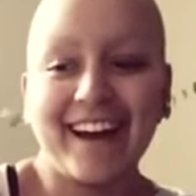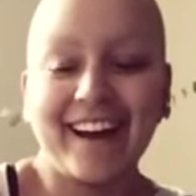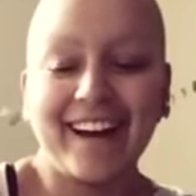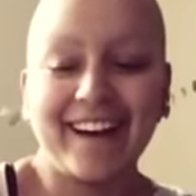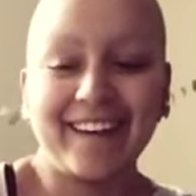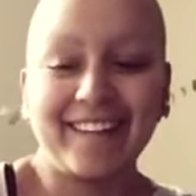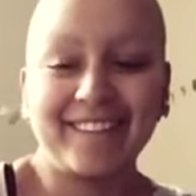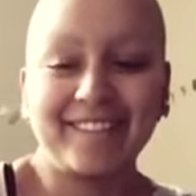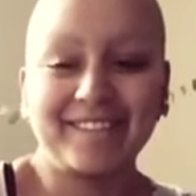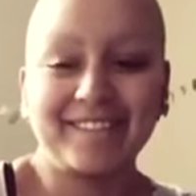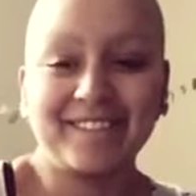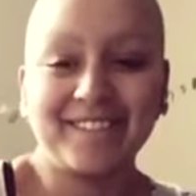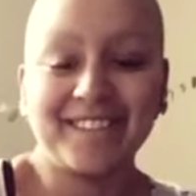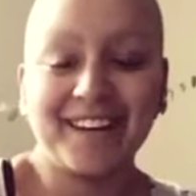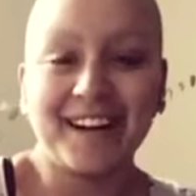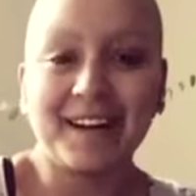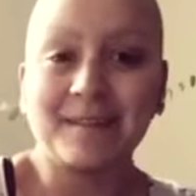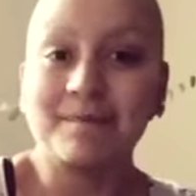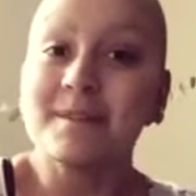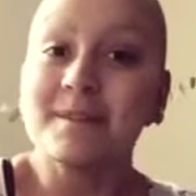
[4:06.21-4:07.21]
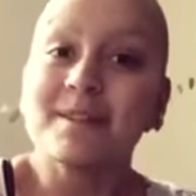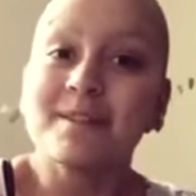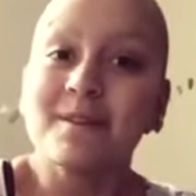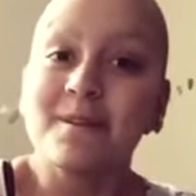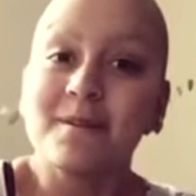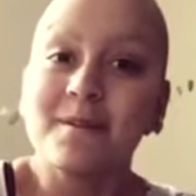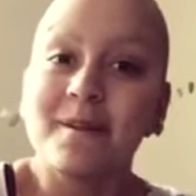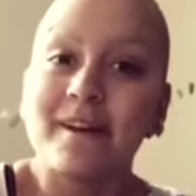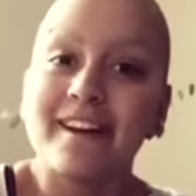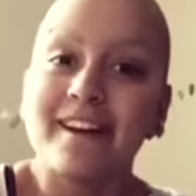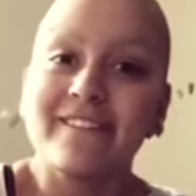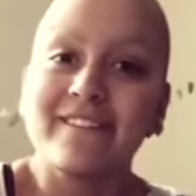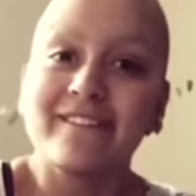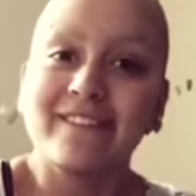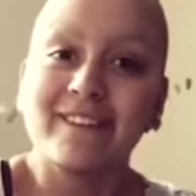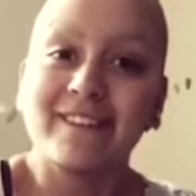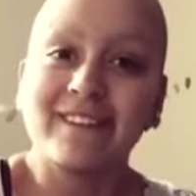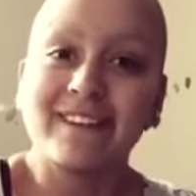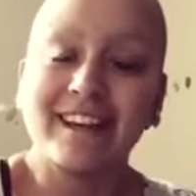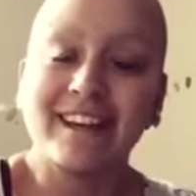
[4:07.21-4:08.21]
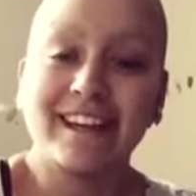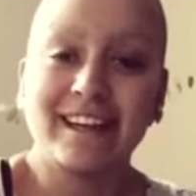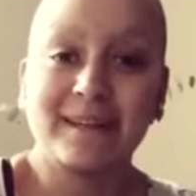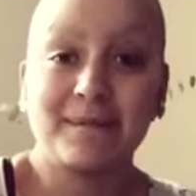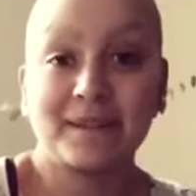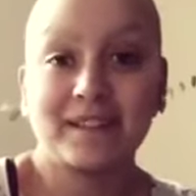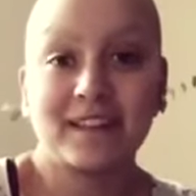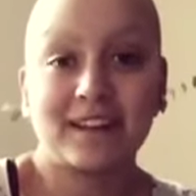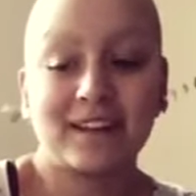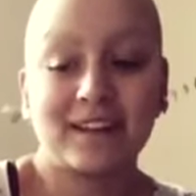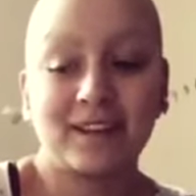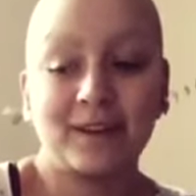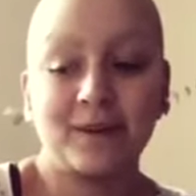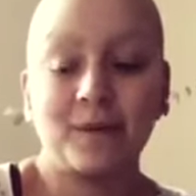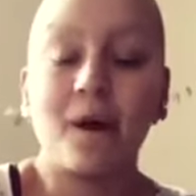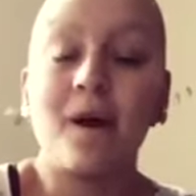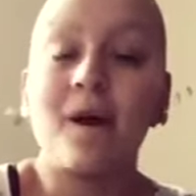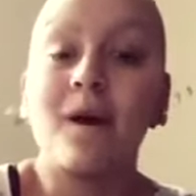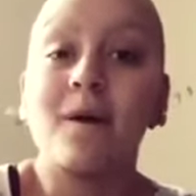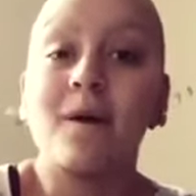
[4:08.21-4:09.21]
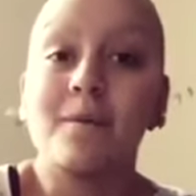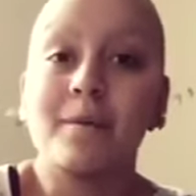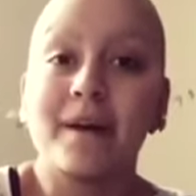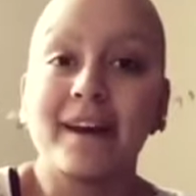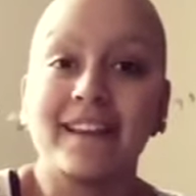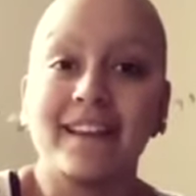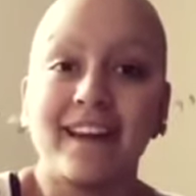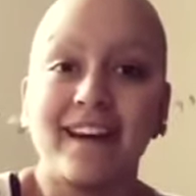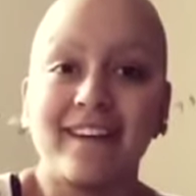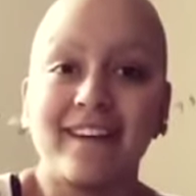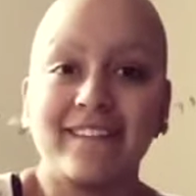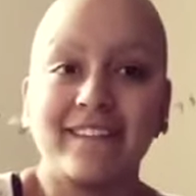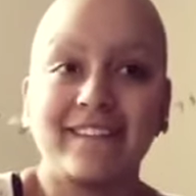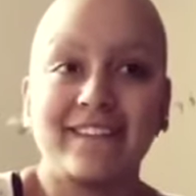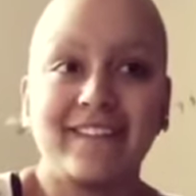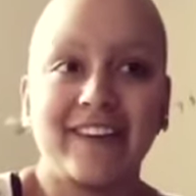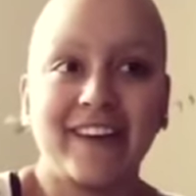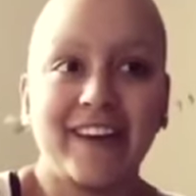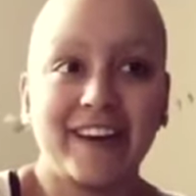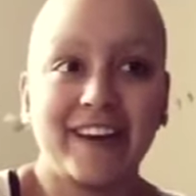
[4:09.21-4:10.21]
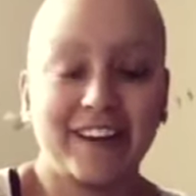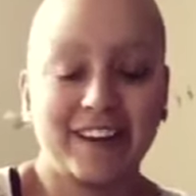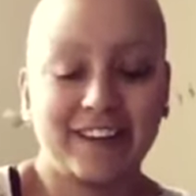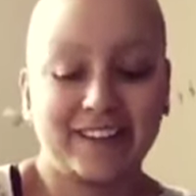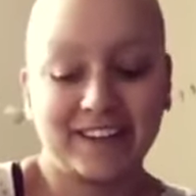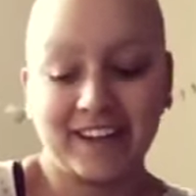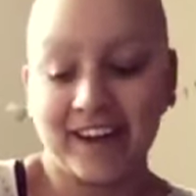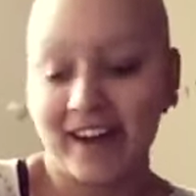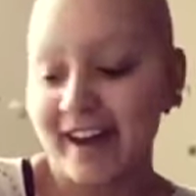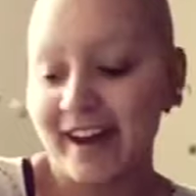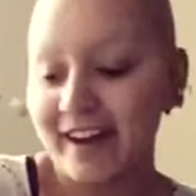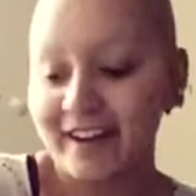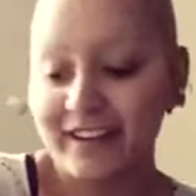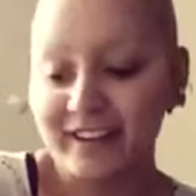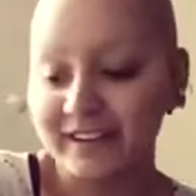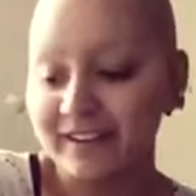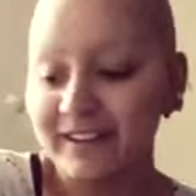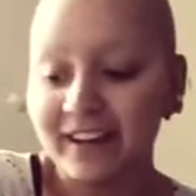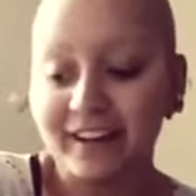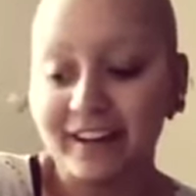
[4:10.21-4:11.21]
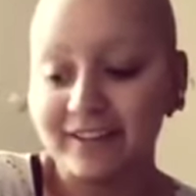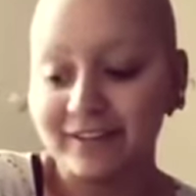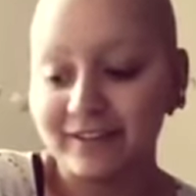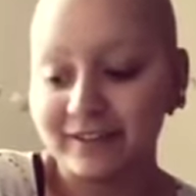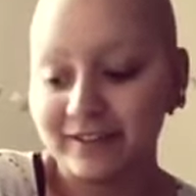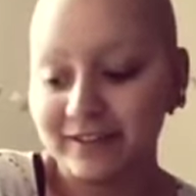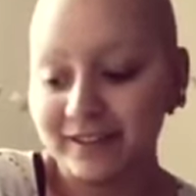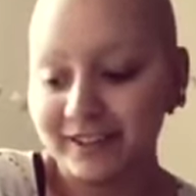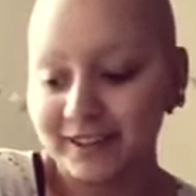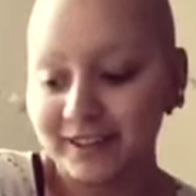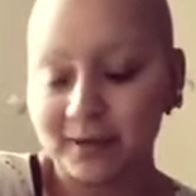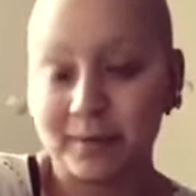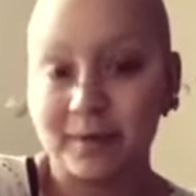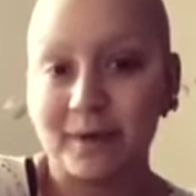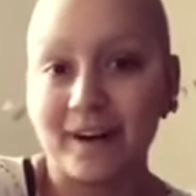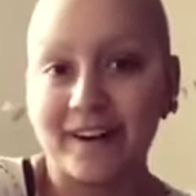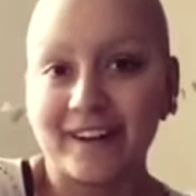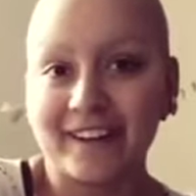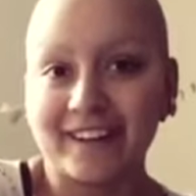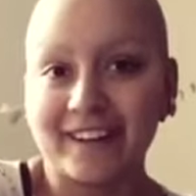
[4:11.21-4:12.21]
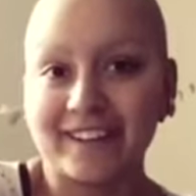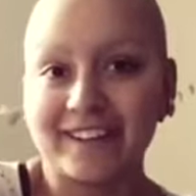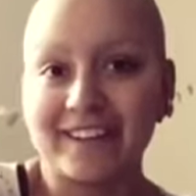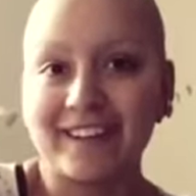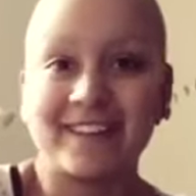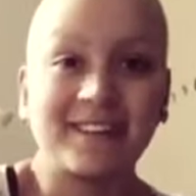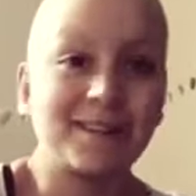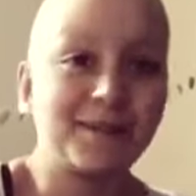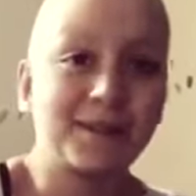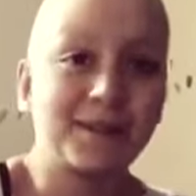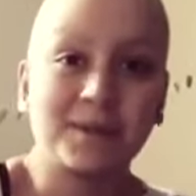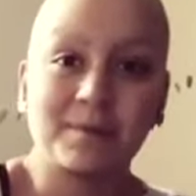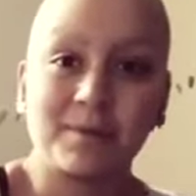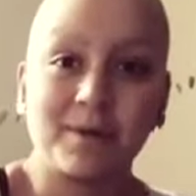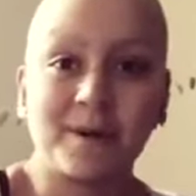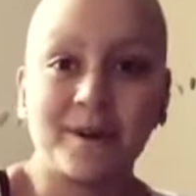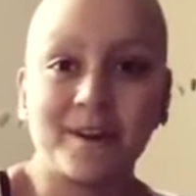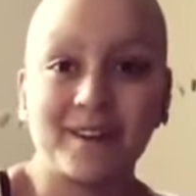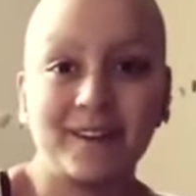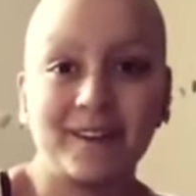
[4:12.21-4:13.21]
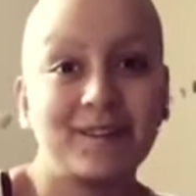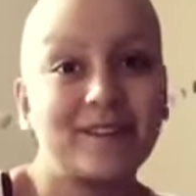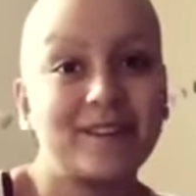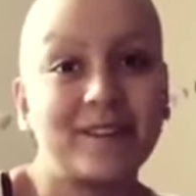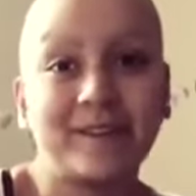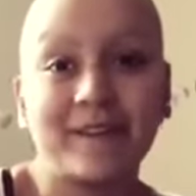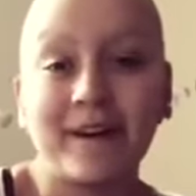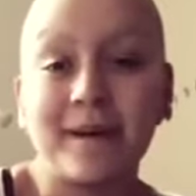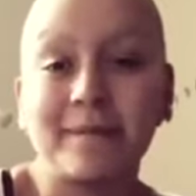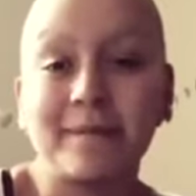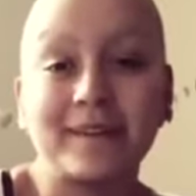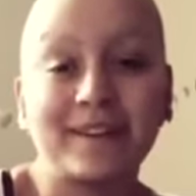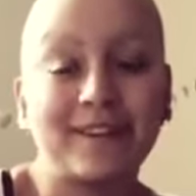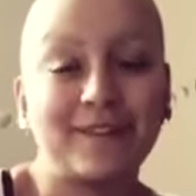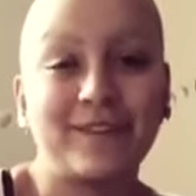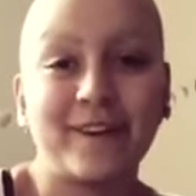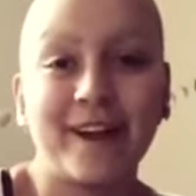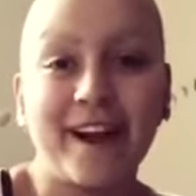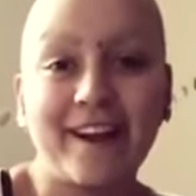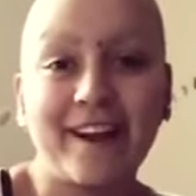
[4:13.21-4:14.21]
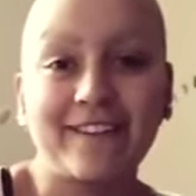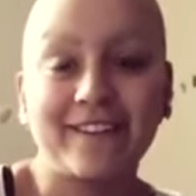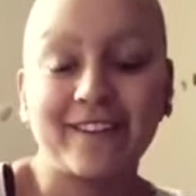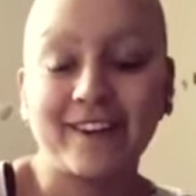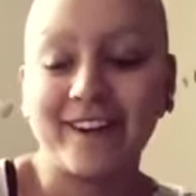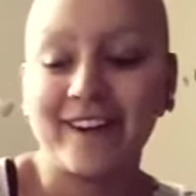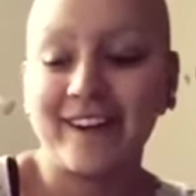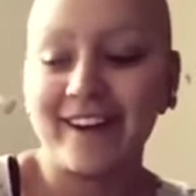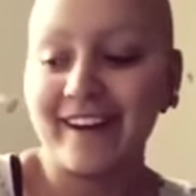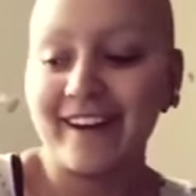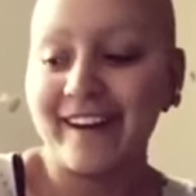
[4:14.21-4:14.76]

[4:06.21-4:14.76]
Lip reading: I'm so grateful and I'm sending you all my love. And I love your products and I will support you and your company forever.